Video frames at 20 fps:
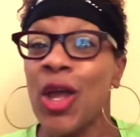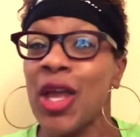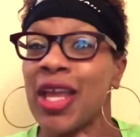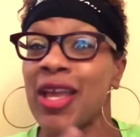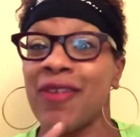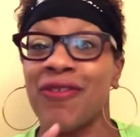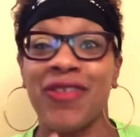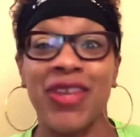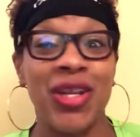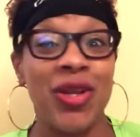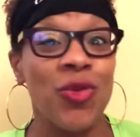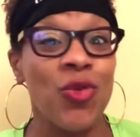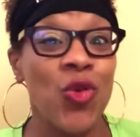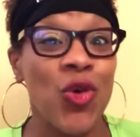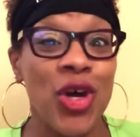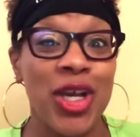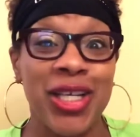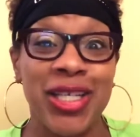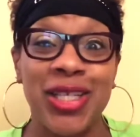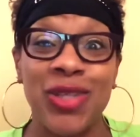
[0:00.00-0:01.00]
If
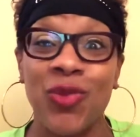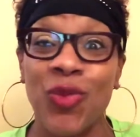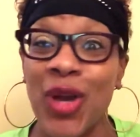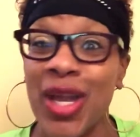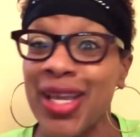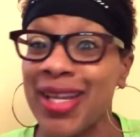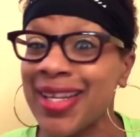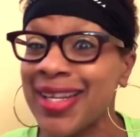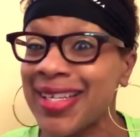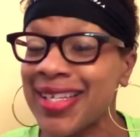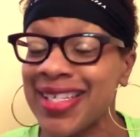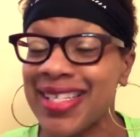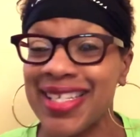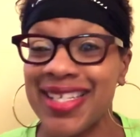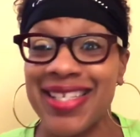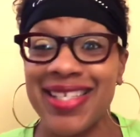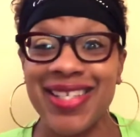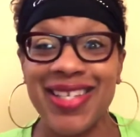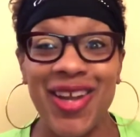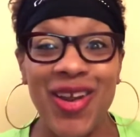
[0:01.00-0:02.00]
anyone is waiting in the
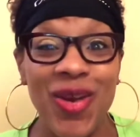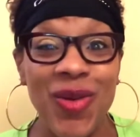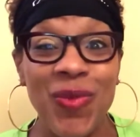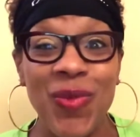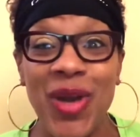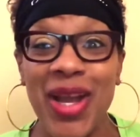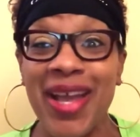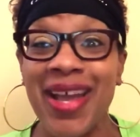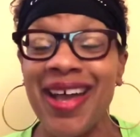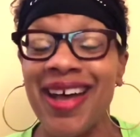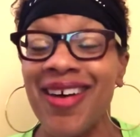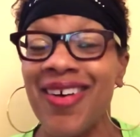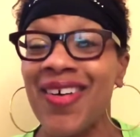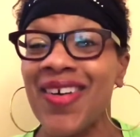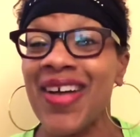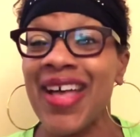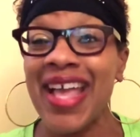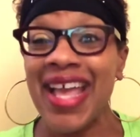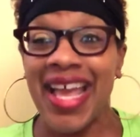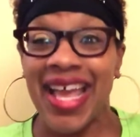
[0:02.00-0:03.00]

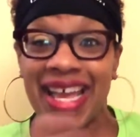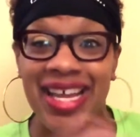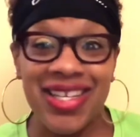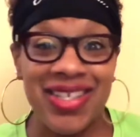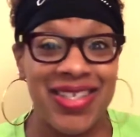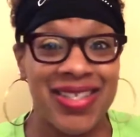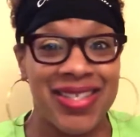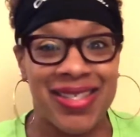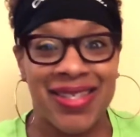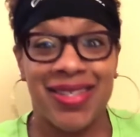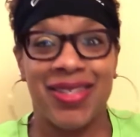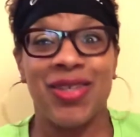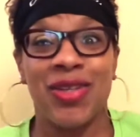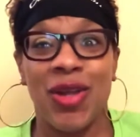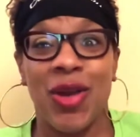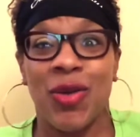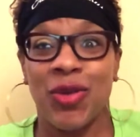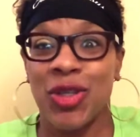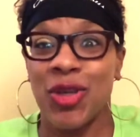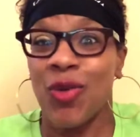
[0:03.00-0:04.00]
stairwell and just,
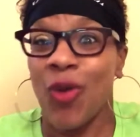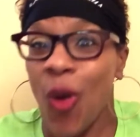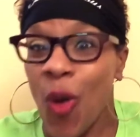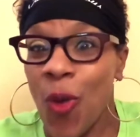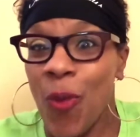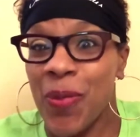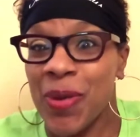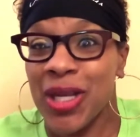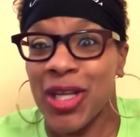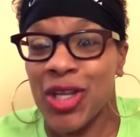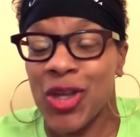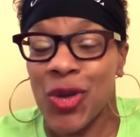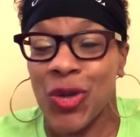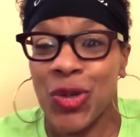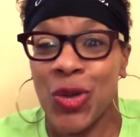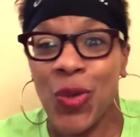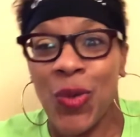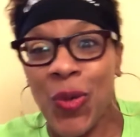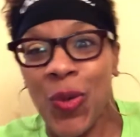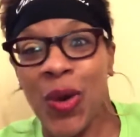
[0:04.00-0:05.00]
you opening your
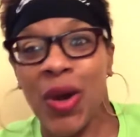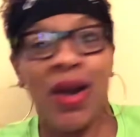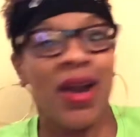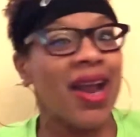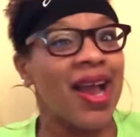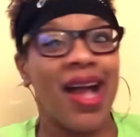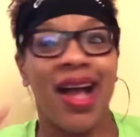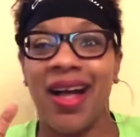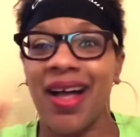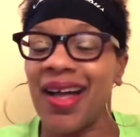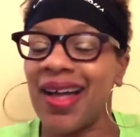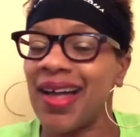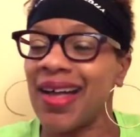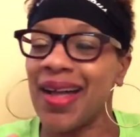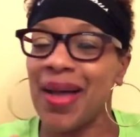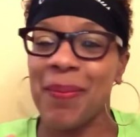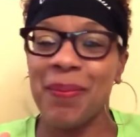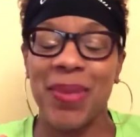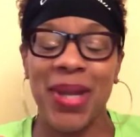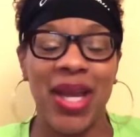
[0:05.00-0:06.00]
door,
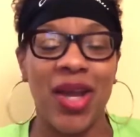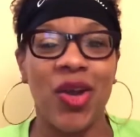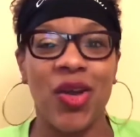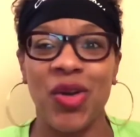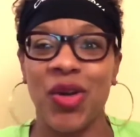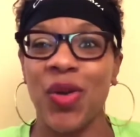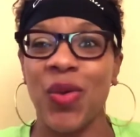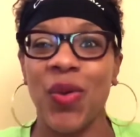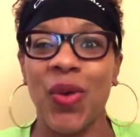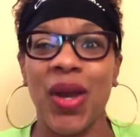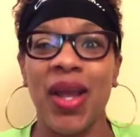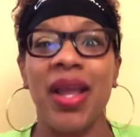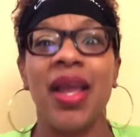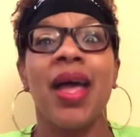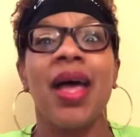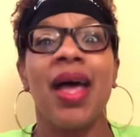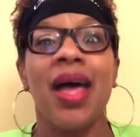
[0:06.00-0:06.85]
I'm paranoid.